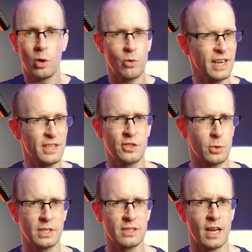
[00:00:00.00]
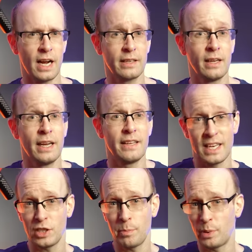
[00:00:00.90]
horrendous jokes aside, it's
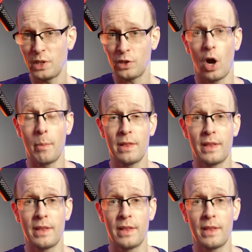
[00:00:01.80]
actually pretty common